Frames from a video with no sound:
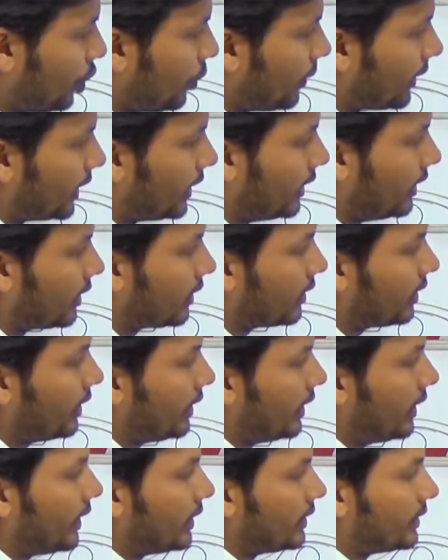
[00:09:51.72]
over
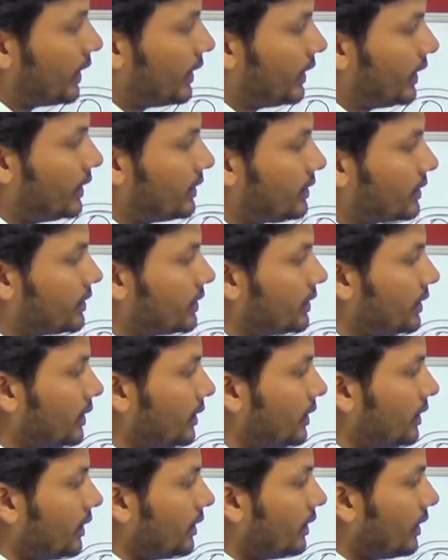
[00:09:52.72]
here, that is
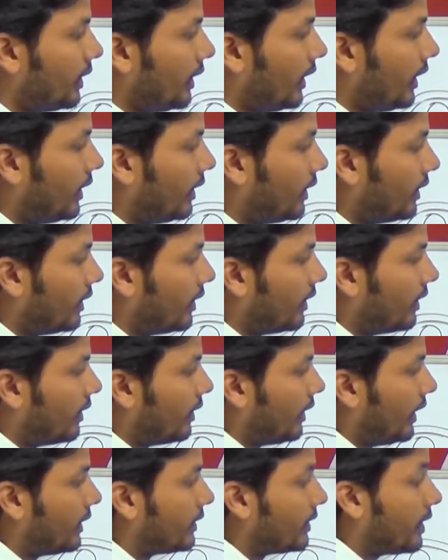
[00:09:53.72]

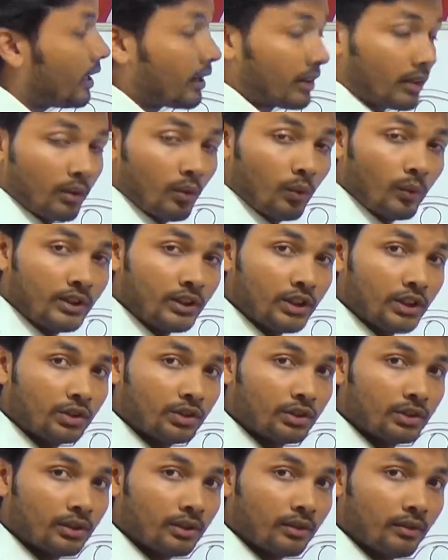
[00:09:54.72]
a duct which
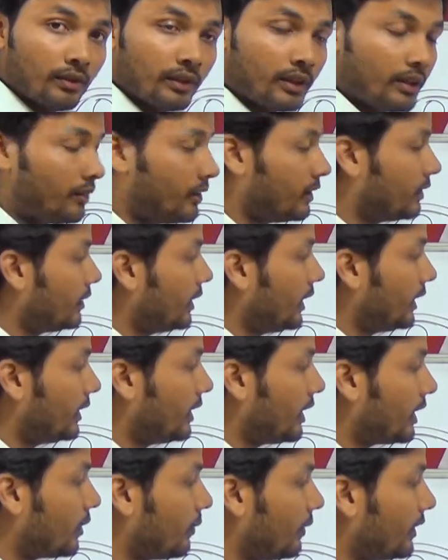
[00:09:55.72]
is a
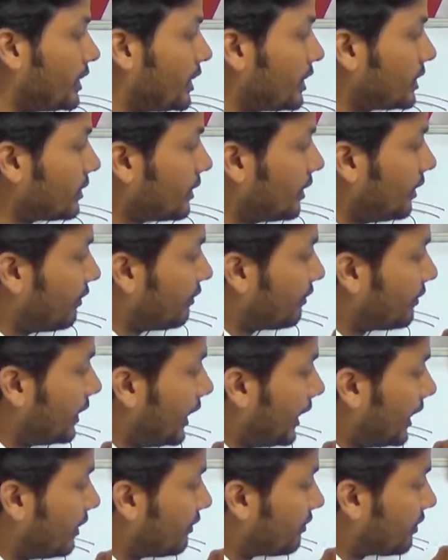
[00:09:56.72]
duct which is
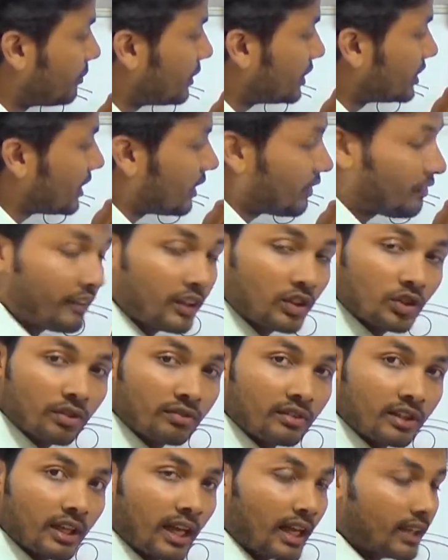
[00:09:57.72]
taken from the surface
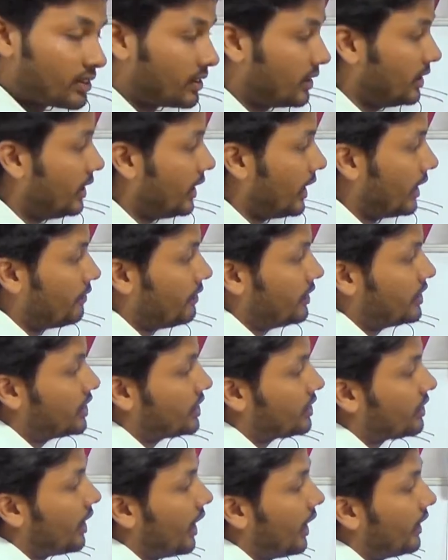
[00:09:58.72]
of the nozzle and which
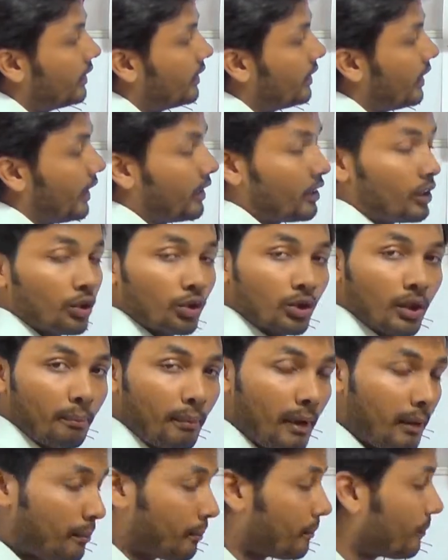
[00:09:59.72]
is guided into the
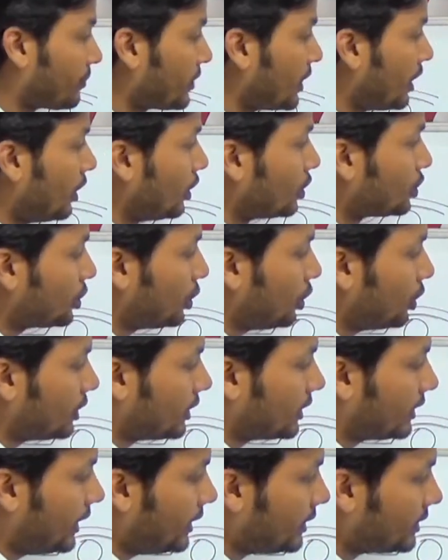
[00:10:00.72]
pump.
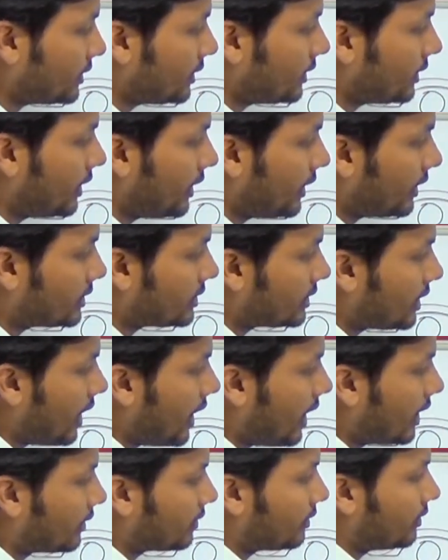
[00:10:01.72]
So these ducts
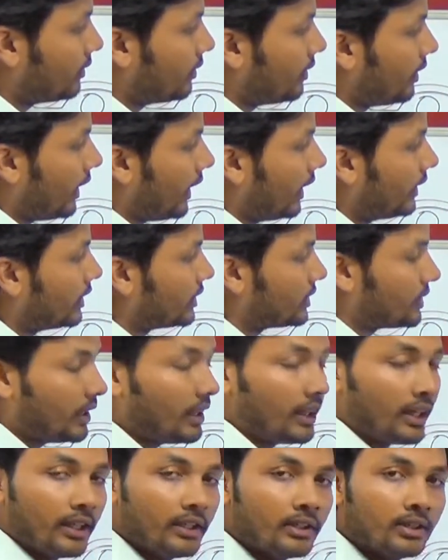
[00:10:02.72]
are in the
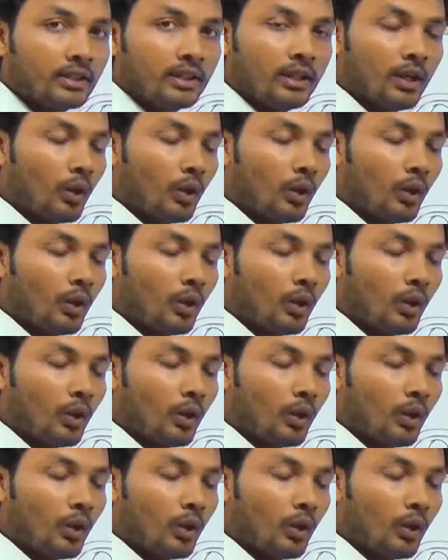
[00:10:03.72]
series,